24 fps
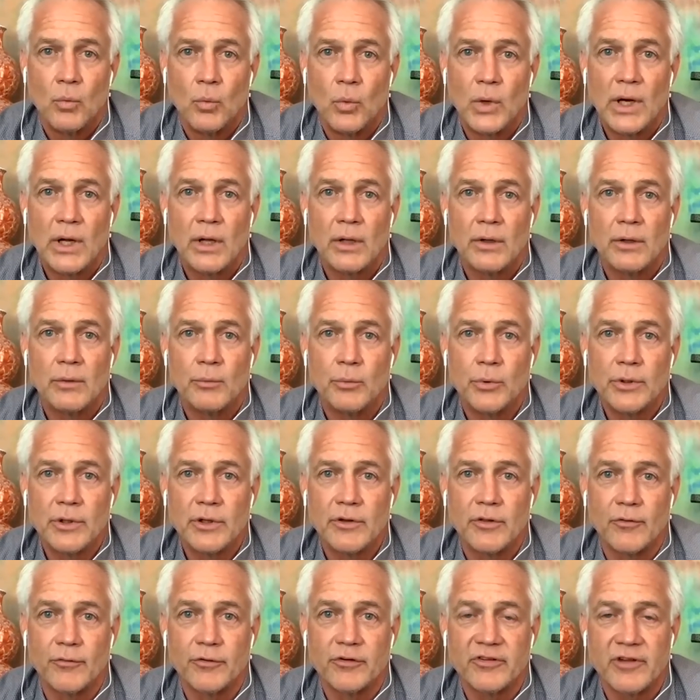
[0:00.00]
Well,
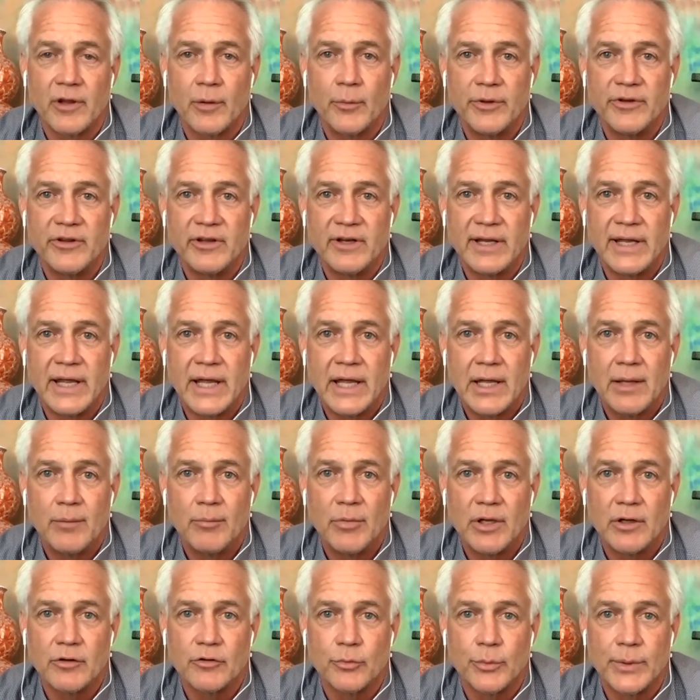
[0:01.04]
really, the first time we did a
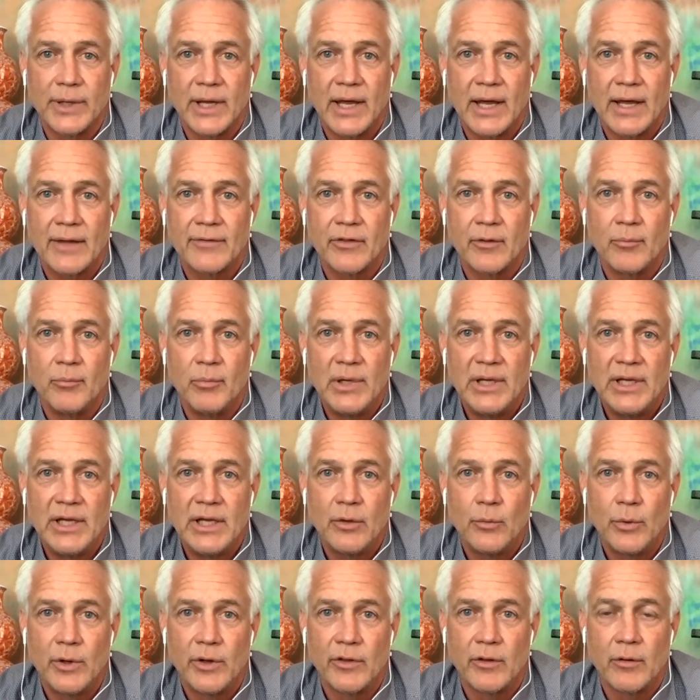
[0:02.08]
game because we had the
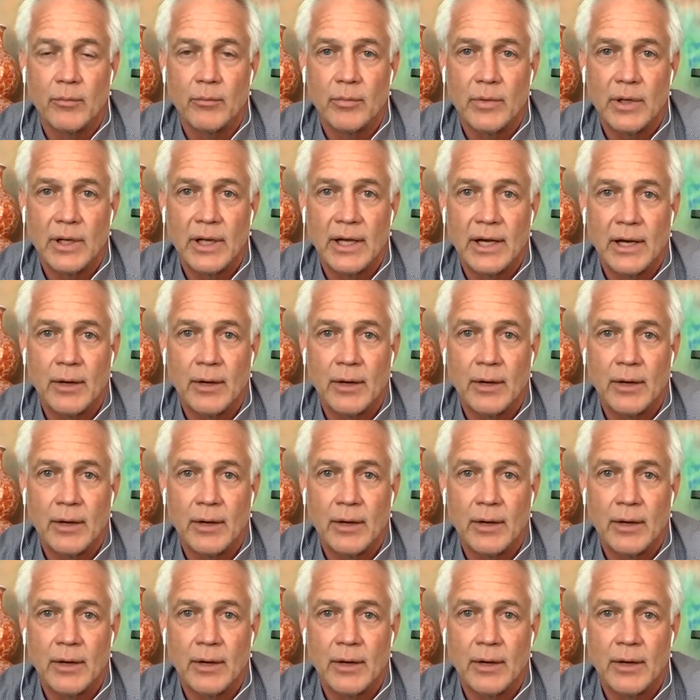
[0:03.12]
meeting with him, mm.